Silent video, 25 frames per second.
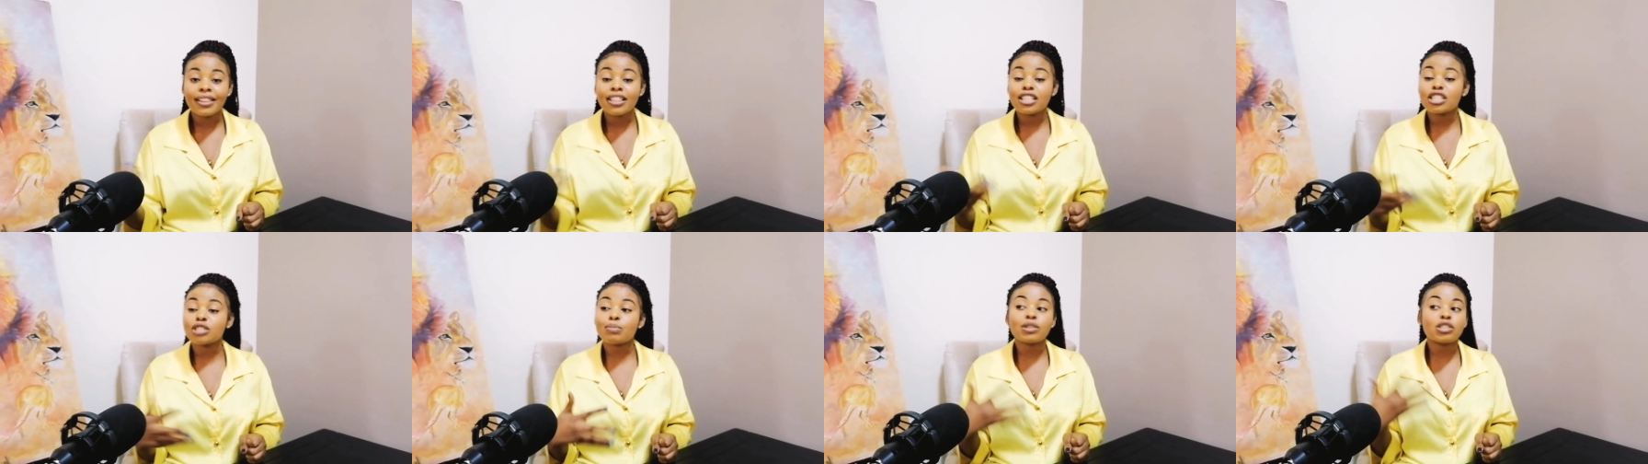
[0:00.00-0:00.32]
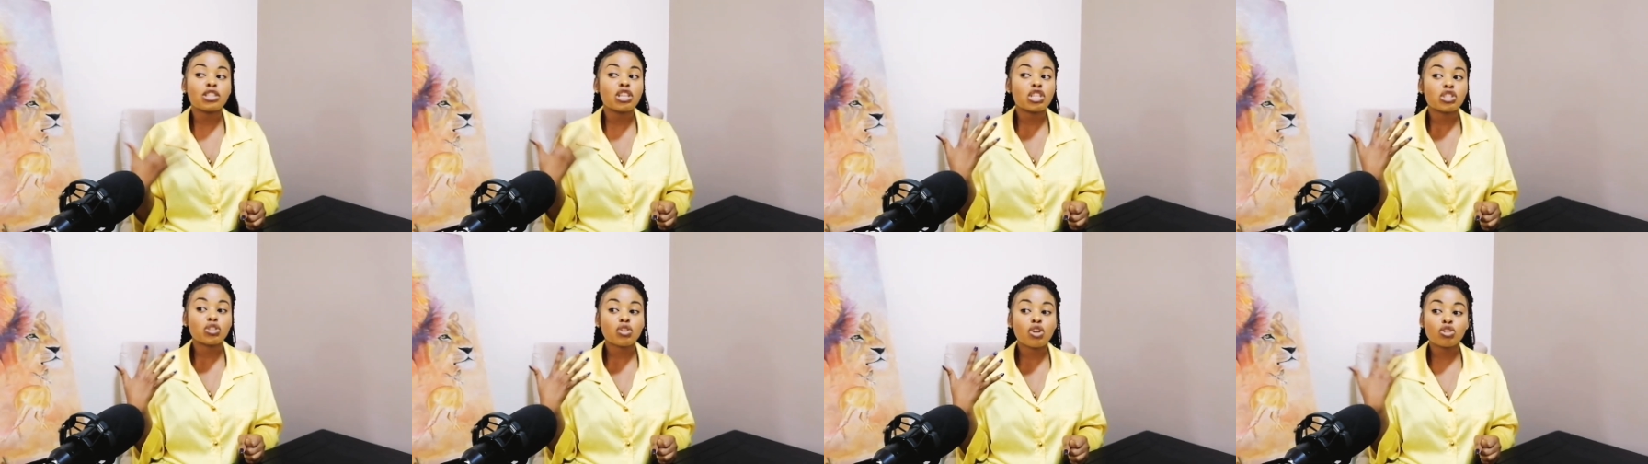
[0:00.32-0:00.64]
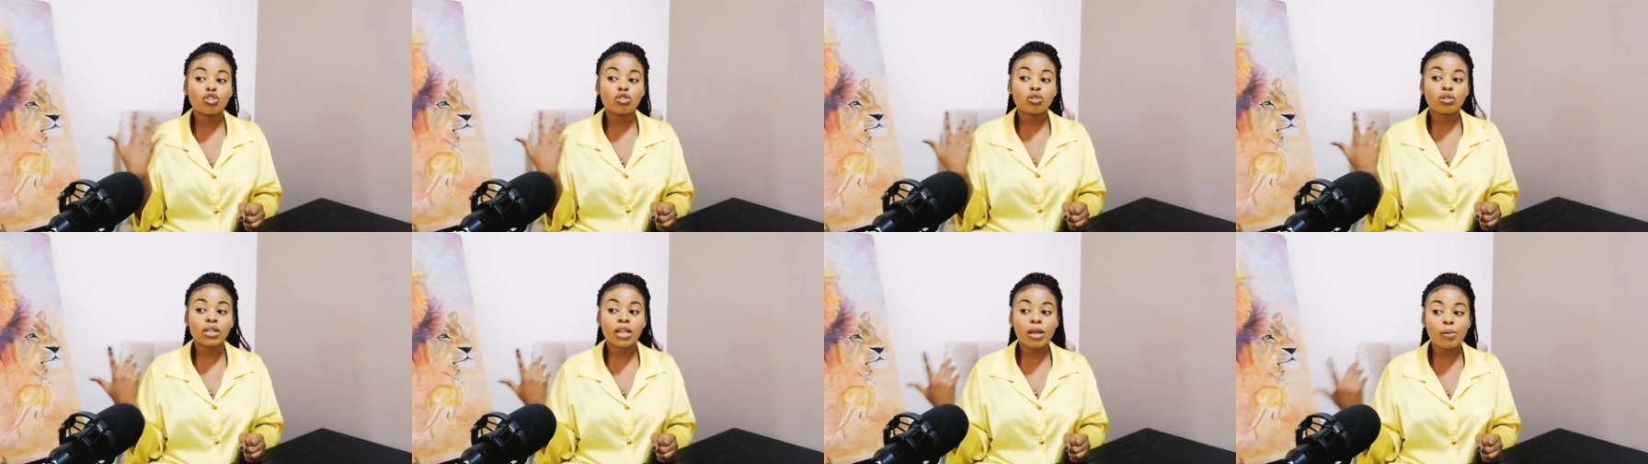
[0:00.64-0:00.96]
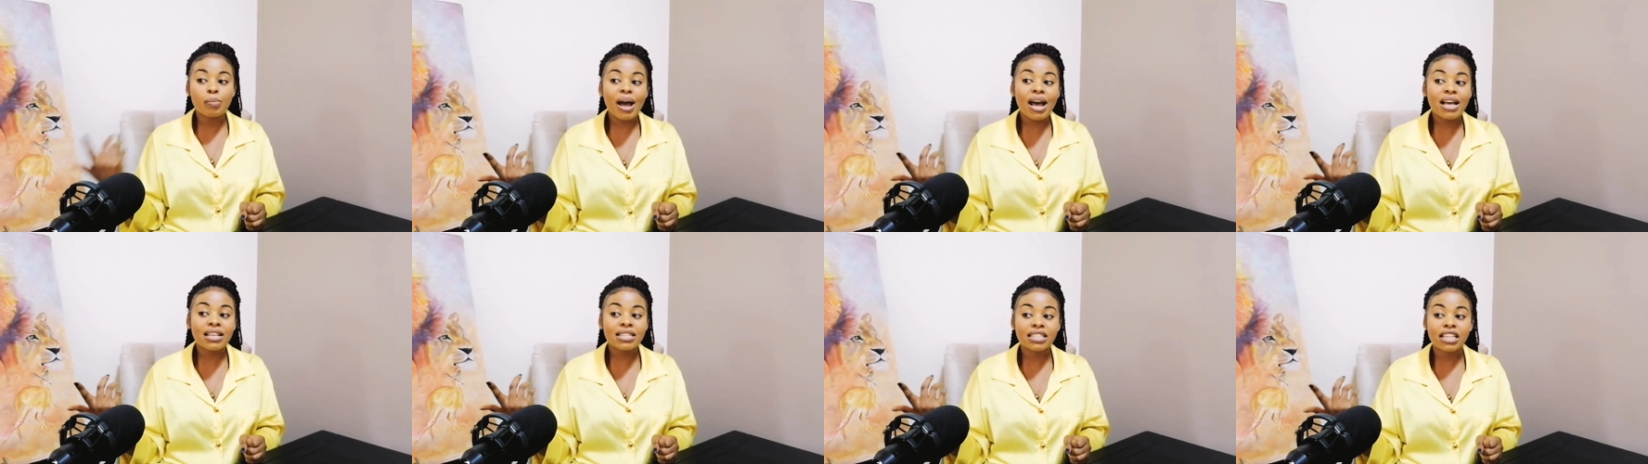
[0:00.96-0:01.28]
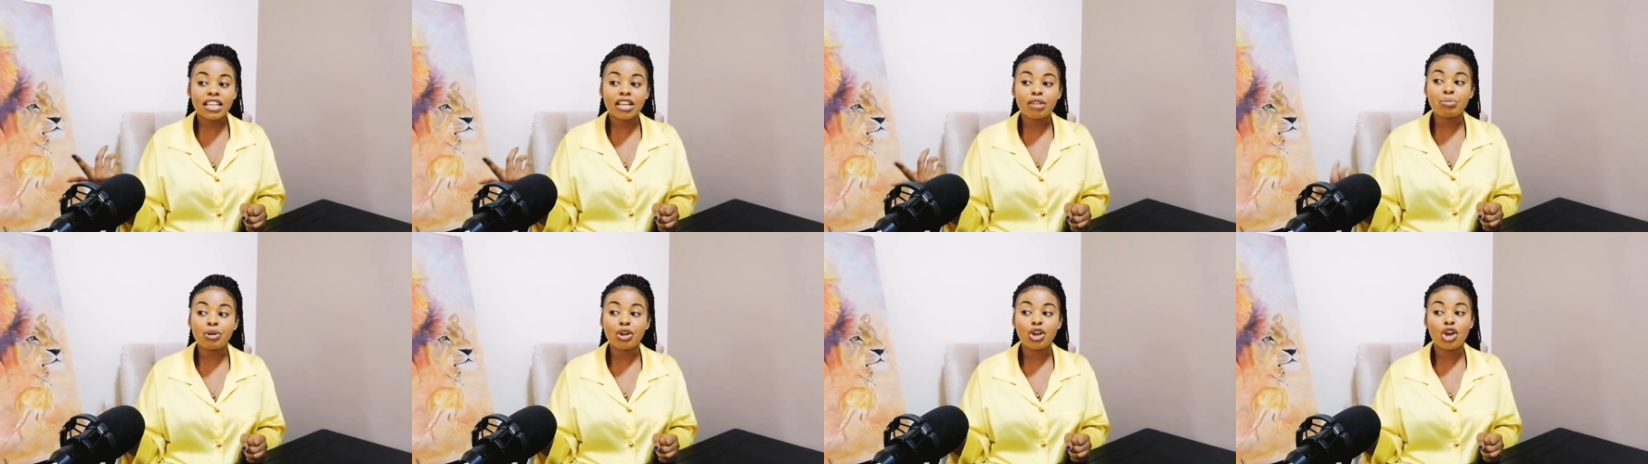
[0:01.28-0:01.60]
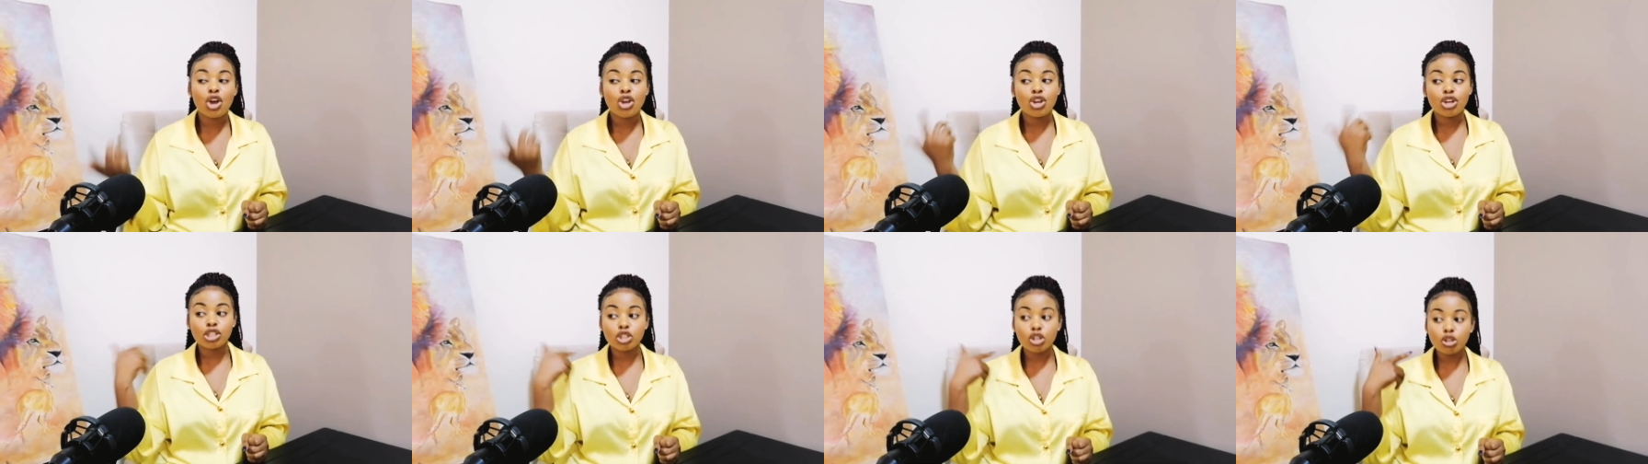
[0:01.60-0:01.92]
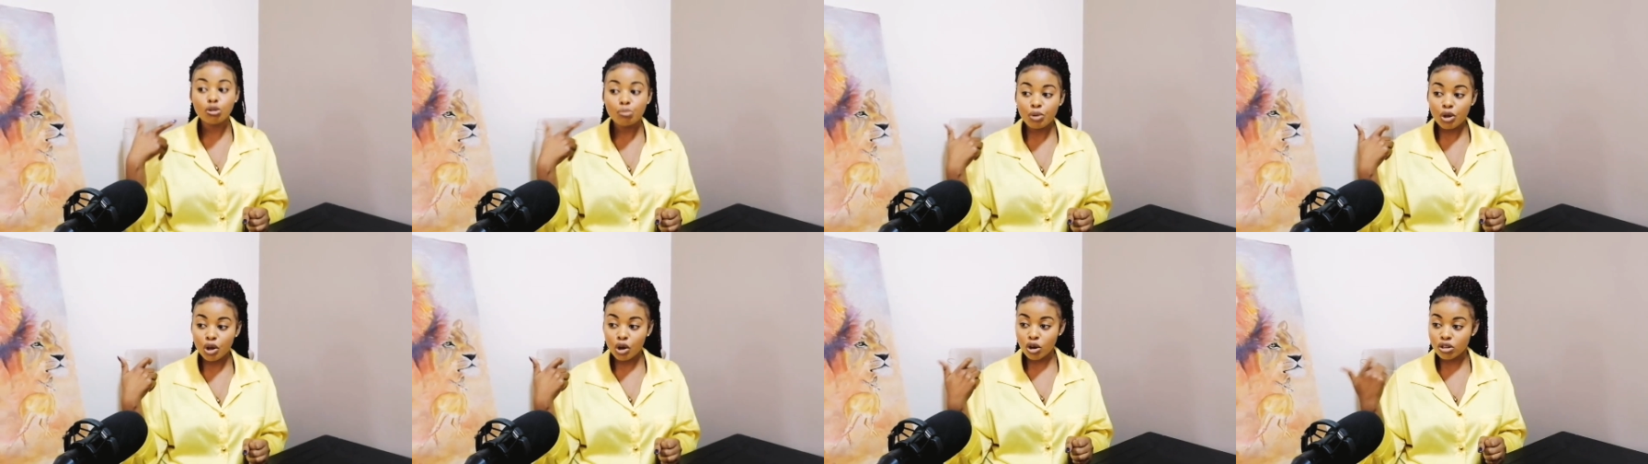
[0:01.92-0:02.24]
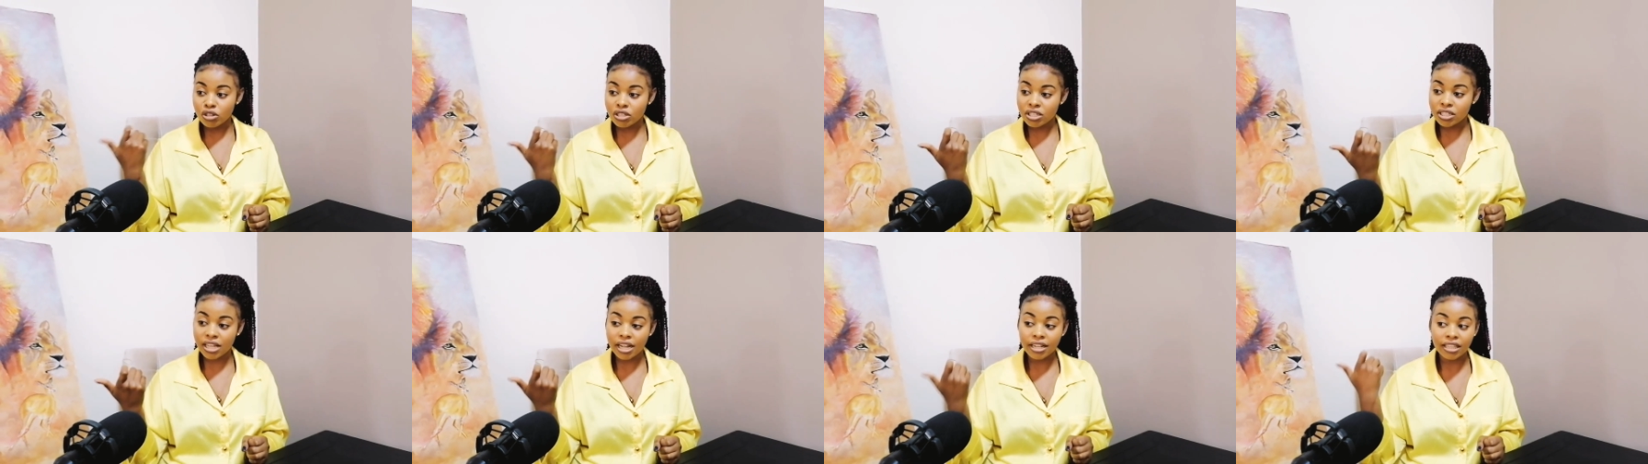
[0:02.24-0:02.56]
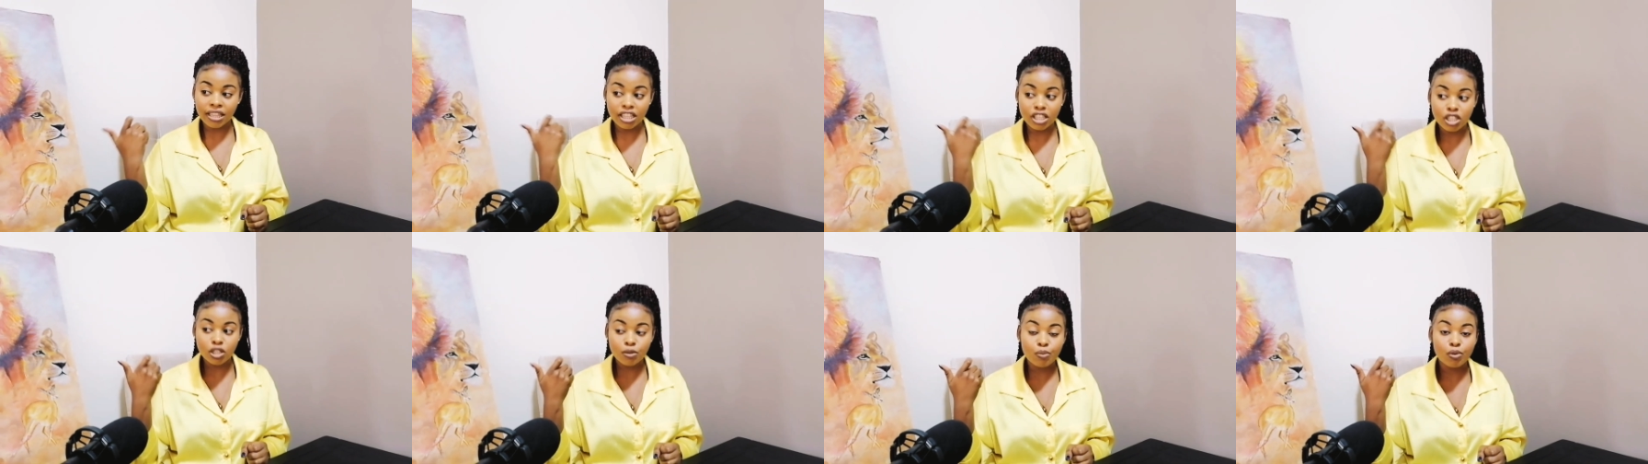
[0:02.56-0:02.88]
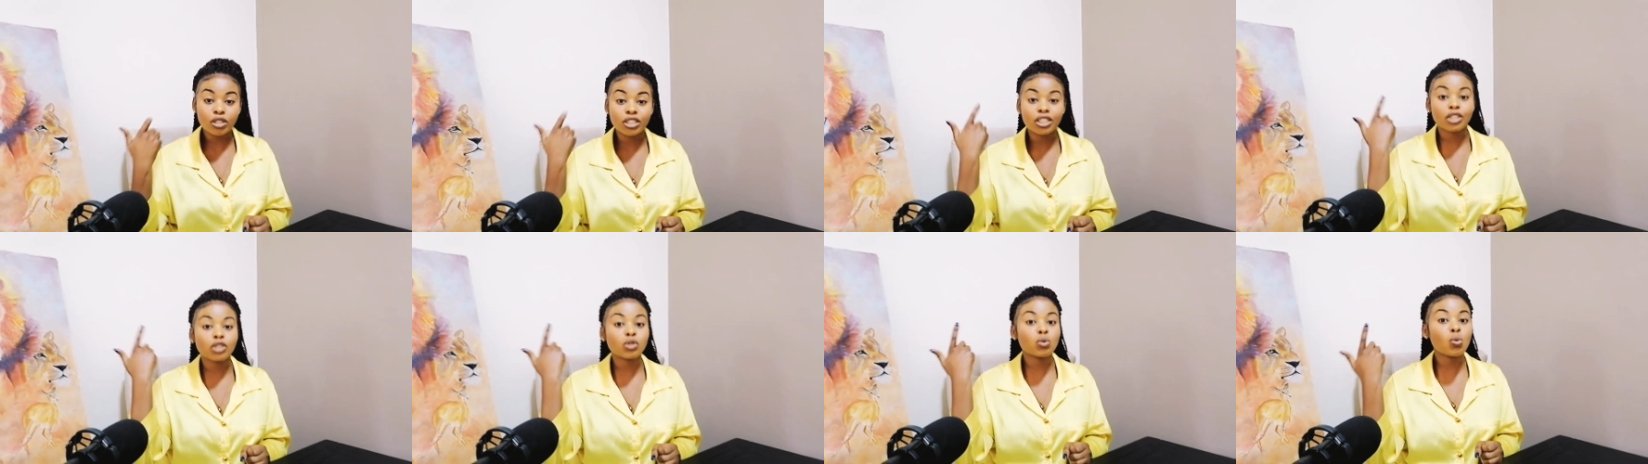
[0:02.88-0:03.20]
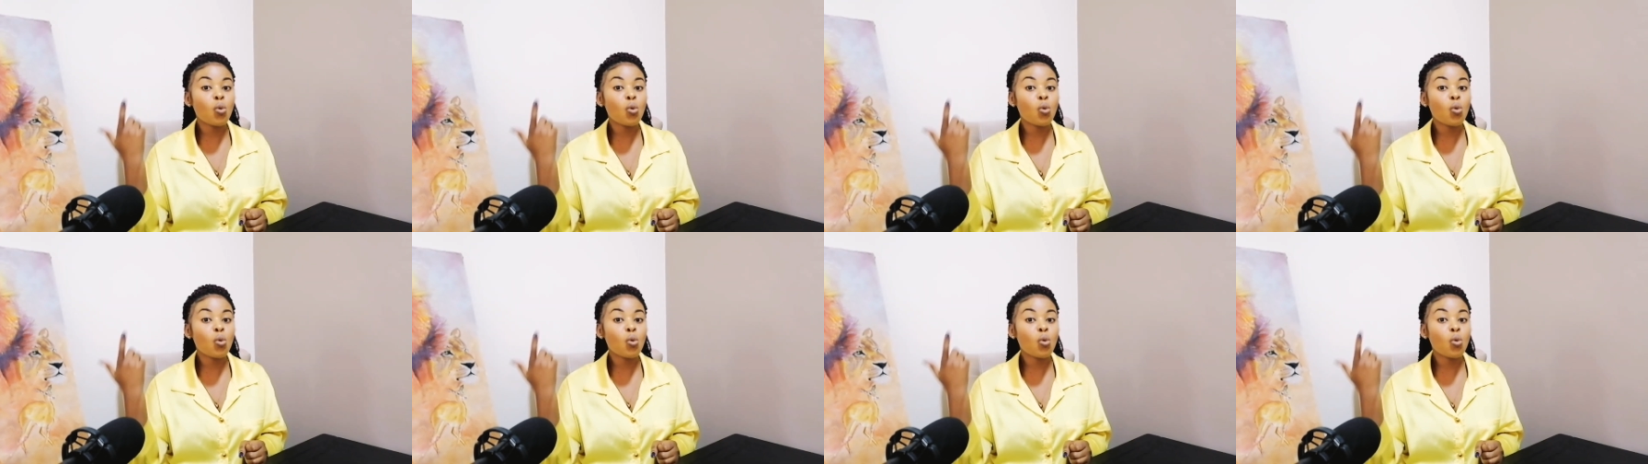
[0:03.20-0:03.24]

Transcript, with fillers: This person is going to keep asking me. You told me you're going to start this project.